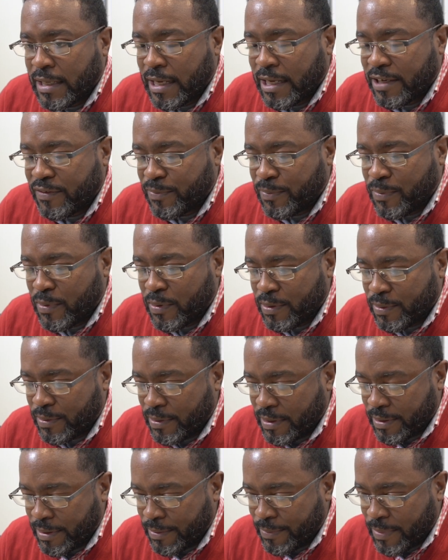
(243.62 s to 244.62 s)
life,
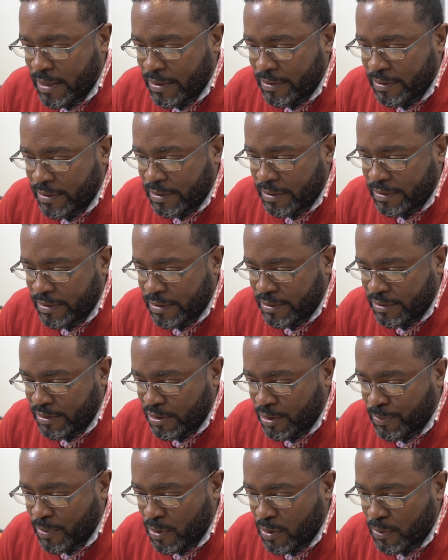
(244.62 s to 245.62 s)
about
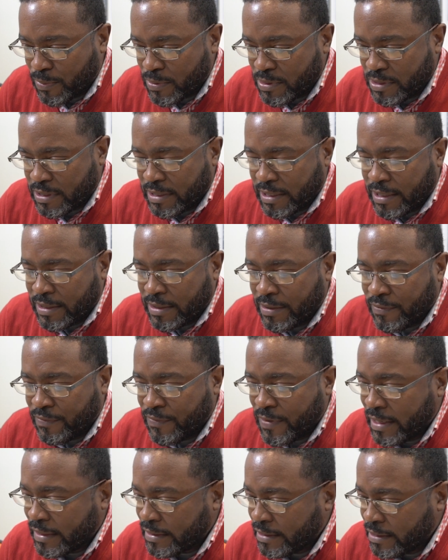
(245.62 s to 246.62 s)
your purpose and
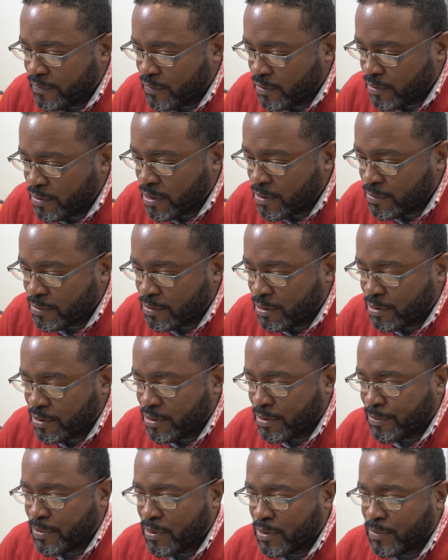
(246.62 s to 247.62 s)
the fact that if you don't
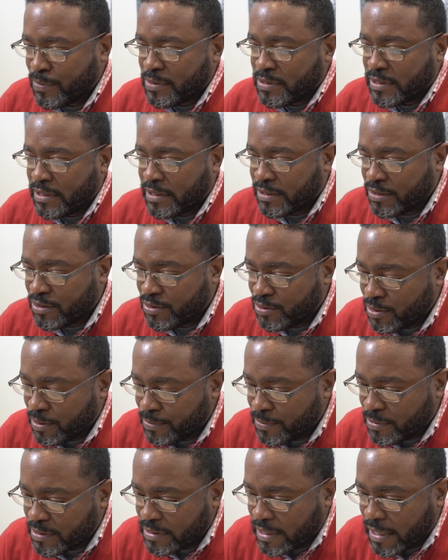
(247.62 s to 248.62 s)
know your purpose, it
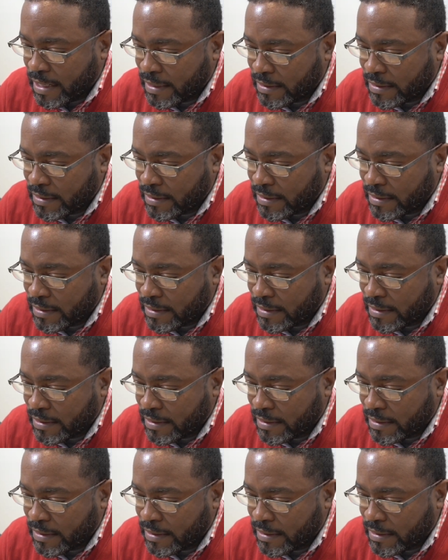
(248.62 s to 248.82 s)
contributes